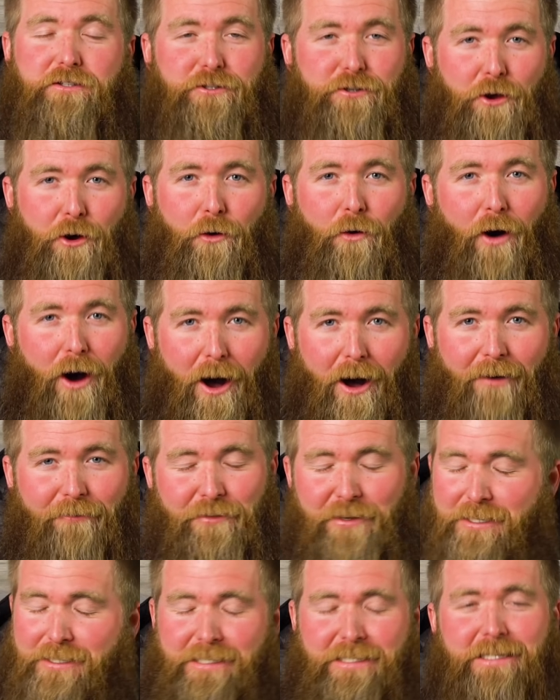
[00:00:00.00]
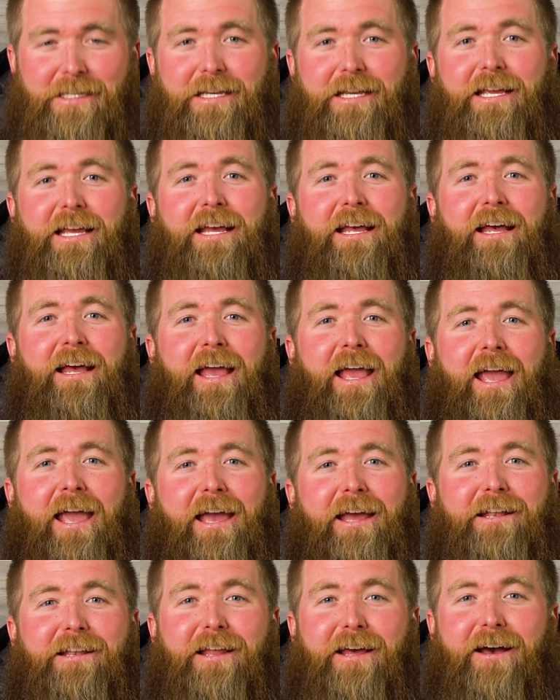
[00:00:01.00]
snow, obviously.
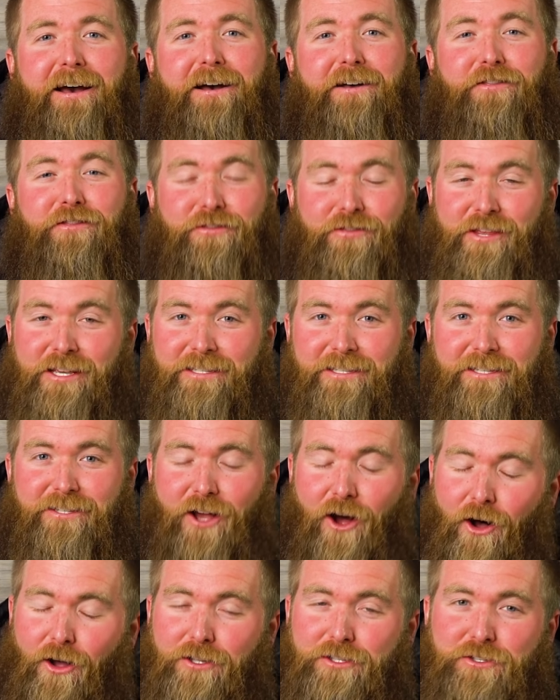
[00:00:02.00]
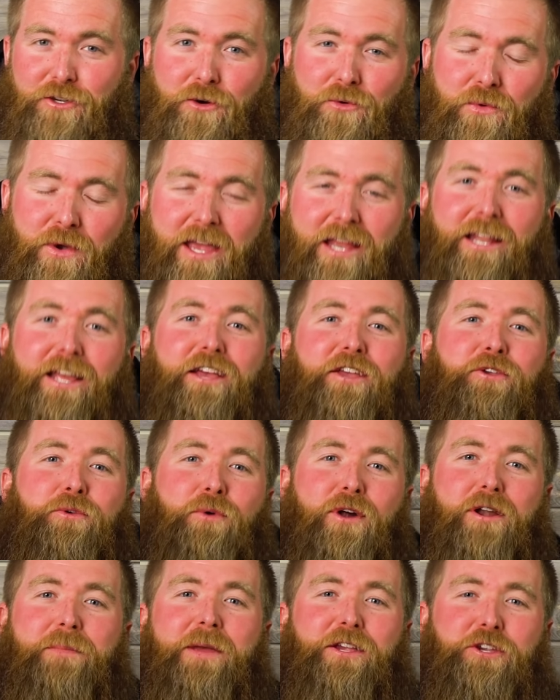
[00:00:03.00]
And this is also when you
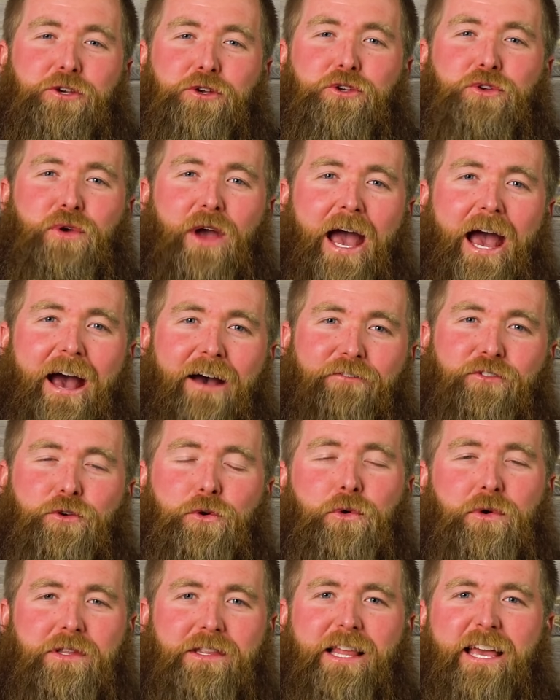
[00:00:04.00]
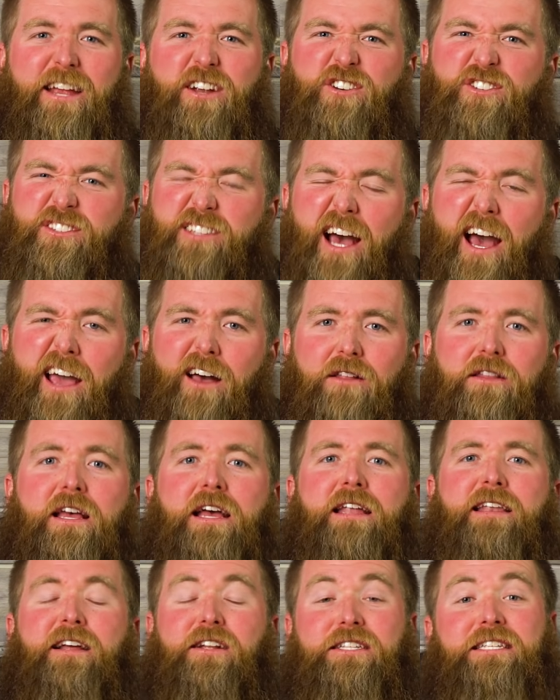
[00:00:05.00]
want to make sure you have your layers dialed.
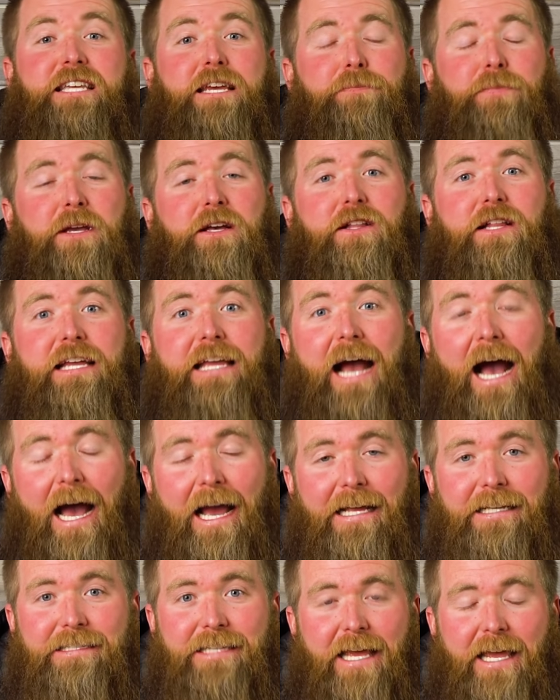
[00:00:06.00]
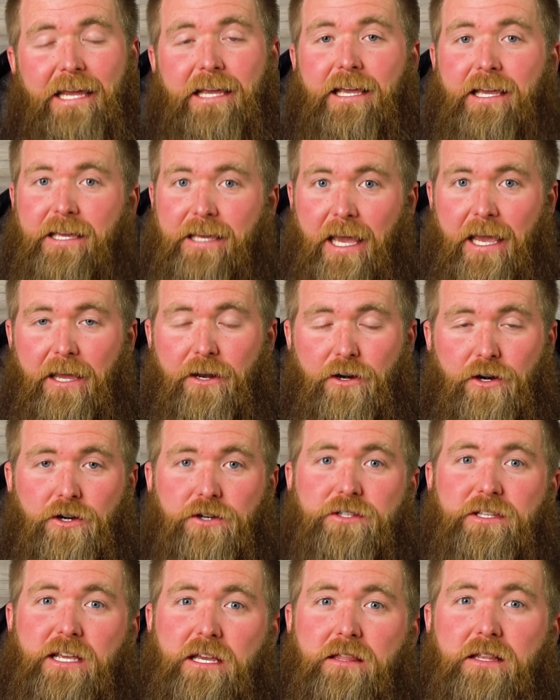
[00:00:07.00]
Now, typically, I take
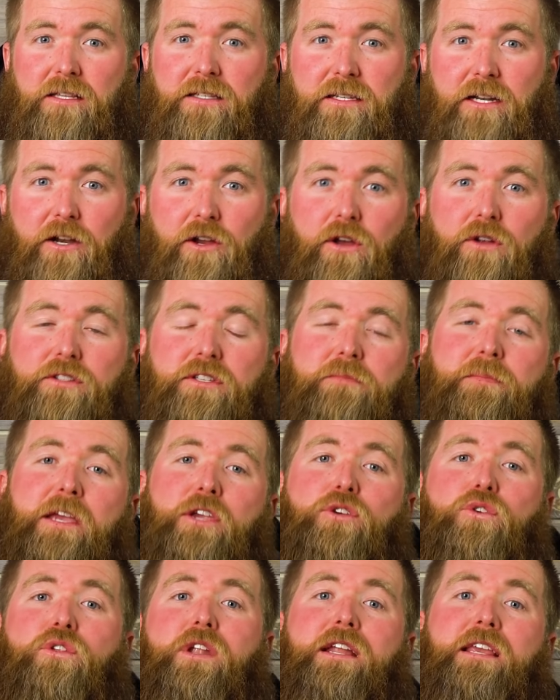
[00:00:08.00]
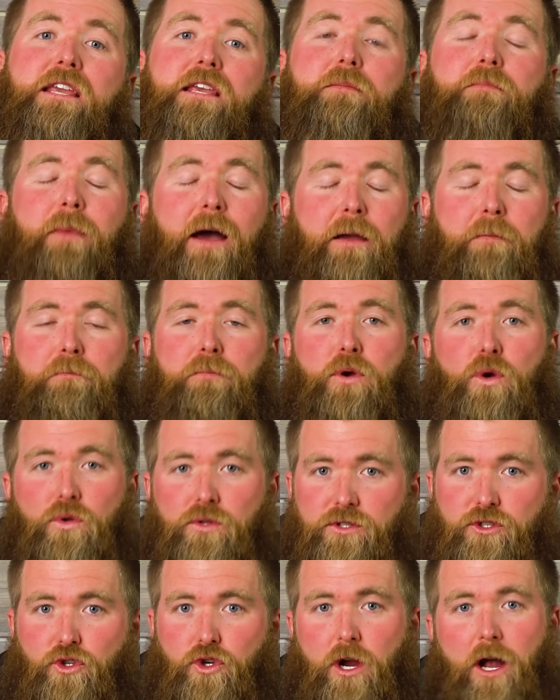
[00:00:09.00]
gaiters in this scenario to make sure that I keep my
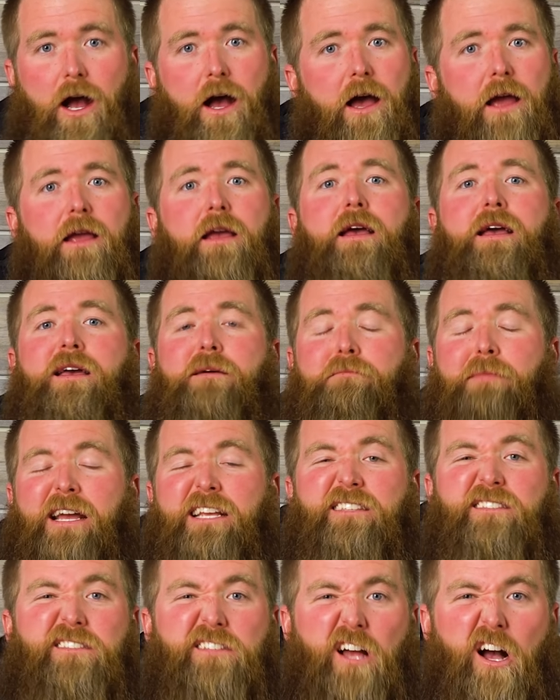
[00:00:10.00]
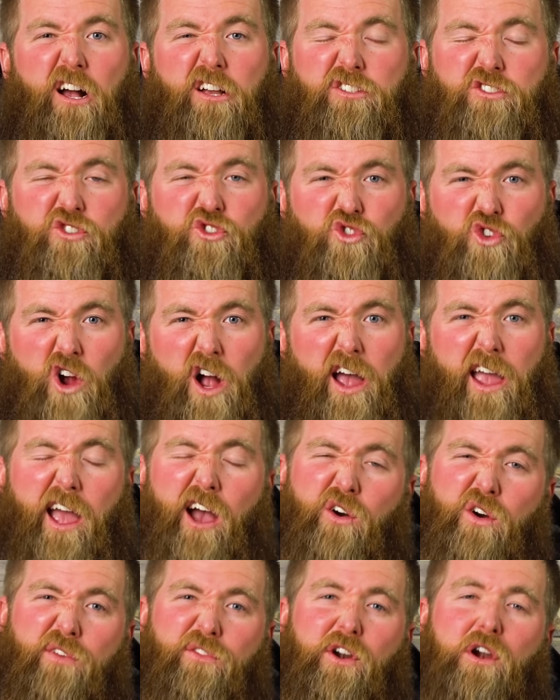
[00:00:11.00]
boots dry, my socks dry.
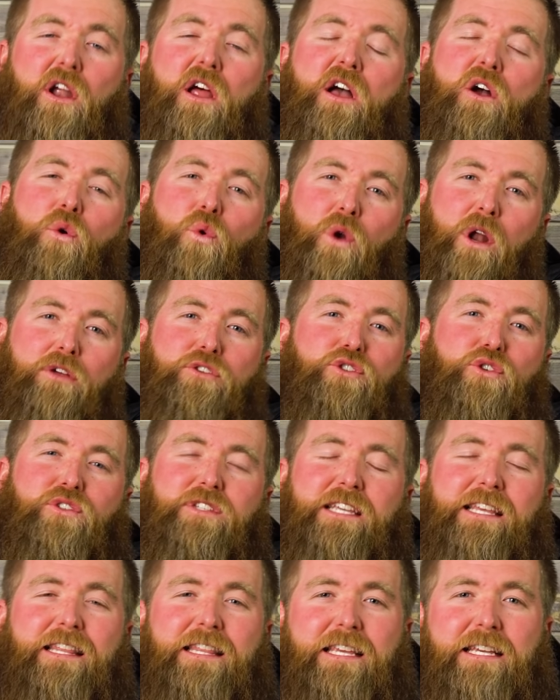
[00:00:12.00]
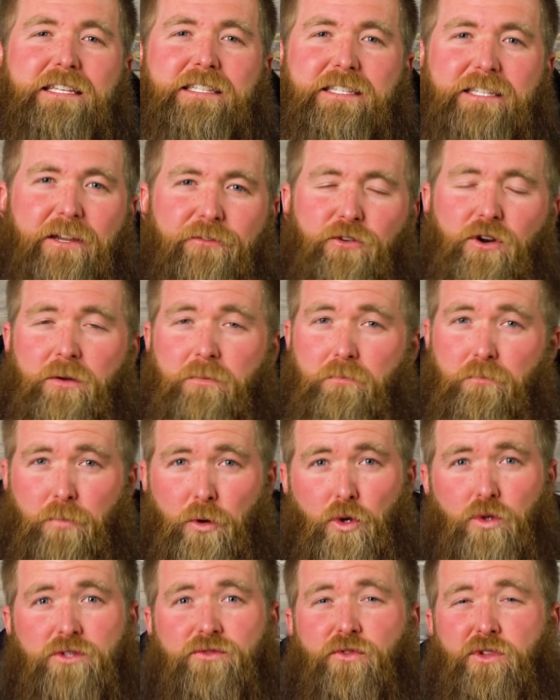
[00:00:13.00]
However, when I was using these different
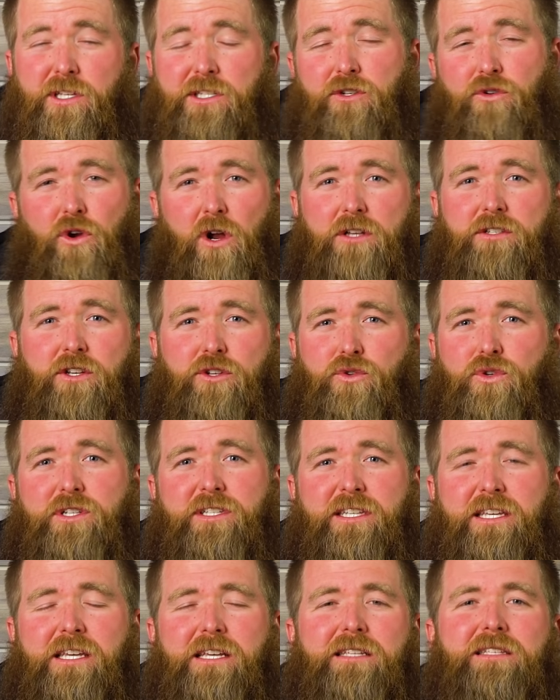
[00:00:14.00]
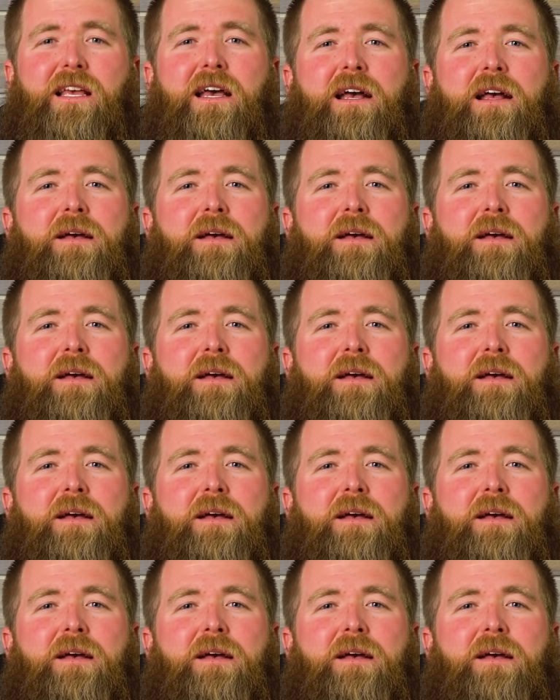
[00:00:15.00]
boots for these cross-country skis,